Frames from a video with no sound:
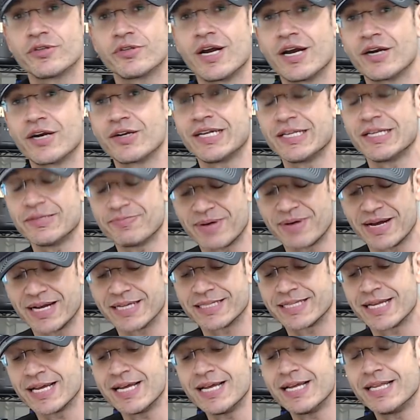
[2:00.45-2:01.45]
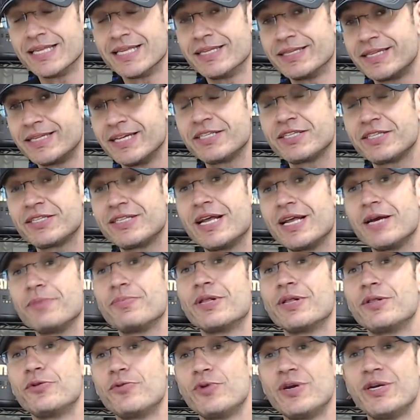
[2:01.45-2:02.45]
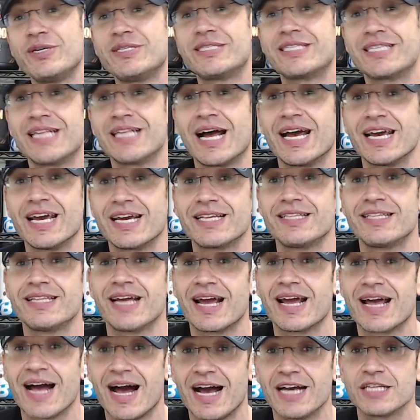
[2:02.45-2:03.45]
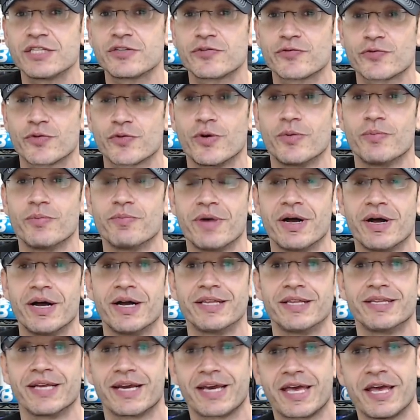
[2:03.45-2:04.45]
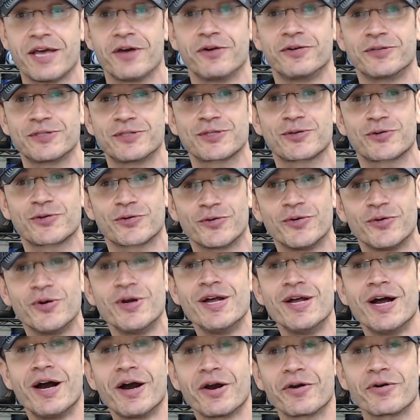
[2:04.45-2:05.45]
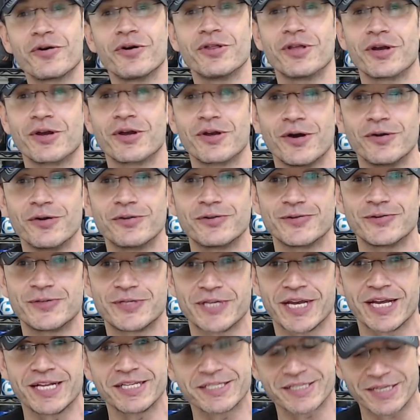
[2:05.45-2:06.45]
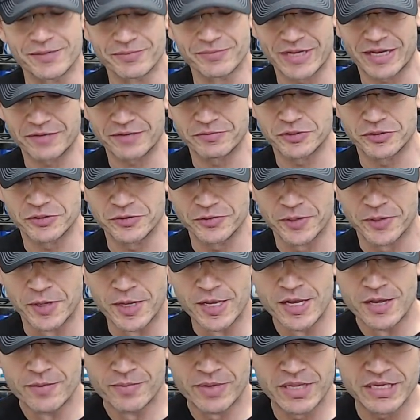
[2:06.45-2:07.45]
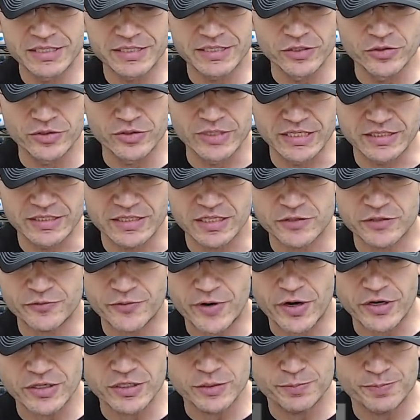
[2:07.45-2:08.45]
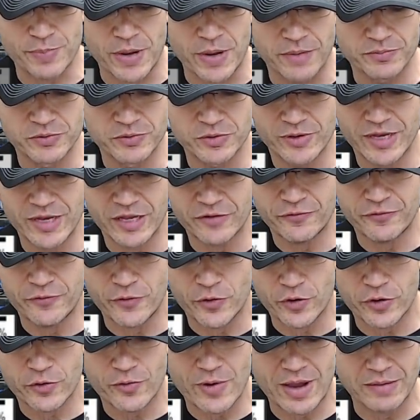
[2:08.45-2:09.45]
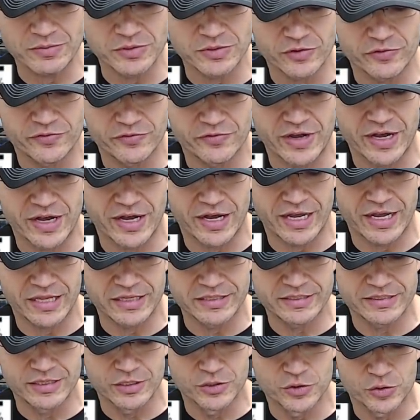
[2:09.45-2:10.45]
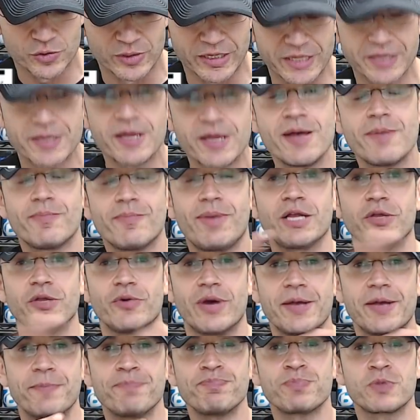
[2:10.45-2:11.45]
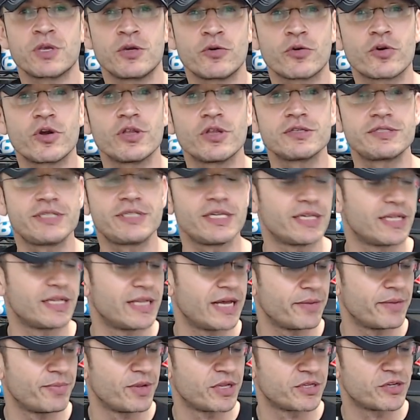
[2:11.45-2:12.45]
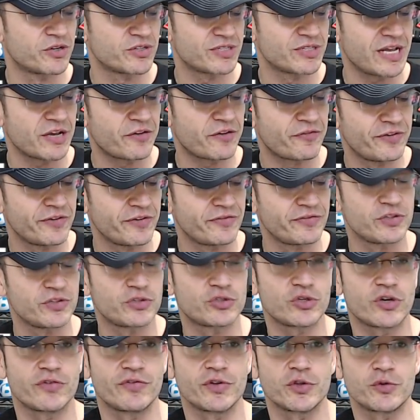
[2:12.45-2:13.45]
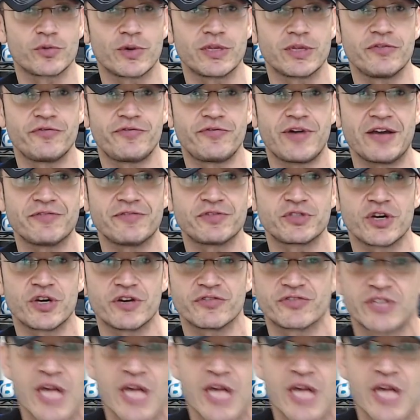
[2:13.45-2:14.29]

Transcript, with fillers: Ireland, but this label reads like the guys from uh, the Chaos Crew are gonna go to jail sometime soon. But listen to this. As far as pumps, you get 4 grams of uh, L-citrulline. By the way, you're gonna see the label. There's like 50 serve and 25 serves.